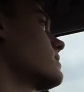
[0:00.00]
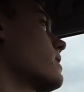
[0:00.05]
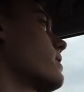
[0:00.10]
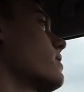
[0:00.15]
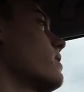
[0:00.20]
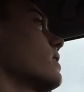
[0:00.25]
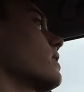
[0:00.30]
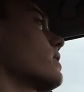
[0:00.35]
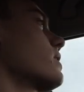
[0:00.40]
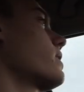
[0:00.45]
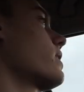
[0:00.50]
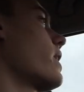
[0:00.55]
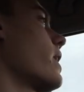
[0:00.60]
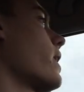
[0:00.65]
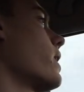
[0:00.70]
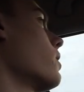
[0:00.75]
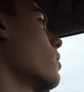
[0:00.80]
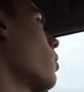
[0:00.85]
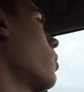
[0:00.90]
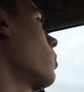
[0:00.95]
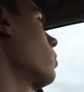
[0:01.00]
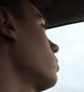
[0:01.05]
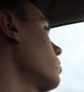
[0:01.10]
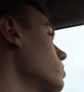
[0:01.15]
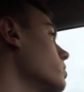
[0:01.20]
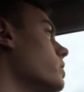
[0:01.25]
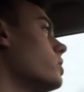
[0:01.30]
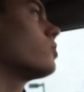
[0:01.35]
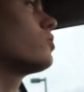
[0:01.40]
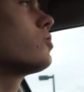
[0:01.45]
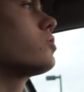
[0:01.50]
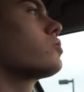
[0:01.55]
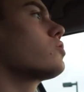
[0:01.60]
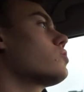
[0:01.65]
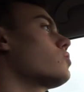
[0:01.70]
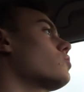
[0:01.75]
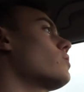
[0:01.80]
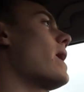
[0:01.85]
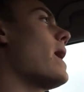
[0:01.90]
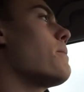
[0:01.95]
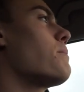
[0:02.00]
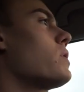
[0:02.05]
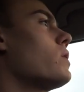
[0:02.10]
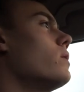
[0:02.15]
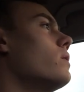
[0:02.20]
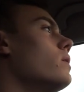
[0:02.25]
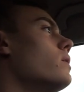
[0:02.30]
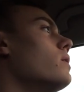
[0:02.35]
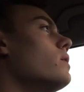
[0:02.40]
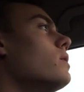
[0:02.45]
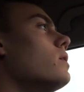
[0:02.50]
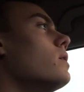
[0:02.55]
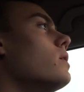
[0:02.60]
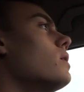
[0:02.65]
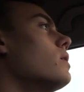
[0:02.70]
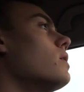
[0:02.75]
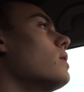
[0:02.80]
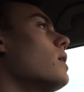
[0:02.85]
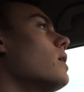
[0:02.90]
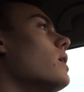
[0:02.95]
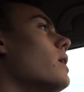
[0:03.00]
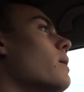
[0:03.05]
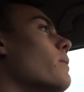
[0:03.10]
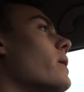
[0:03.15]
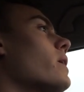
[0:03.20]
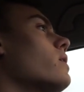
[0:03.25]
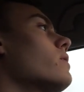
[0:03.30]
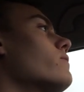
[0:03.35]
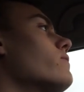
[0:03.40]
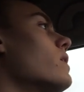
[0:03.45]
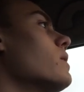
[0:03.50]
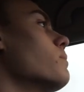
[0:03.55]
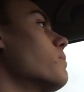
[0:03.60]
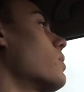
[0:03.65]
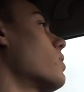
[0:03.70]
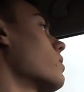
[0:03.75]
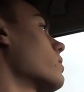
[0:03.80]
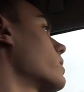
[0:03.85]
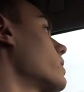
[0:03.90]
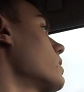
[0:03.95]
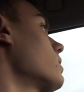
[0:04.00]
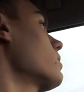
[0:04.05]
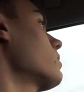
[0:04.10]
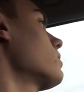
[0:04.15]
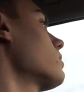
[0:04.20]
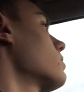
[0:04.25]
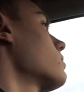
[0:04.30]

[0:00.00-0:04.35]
to think. And holy crap, am I gonna find parking?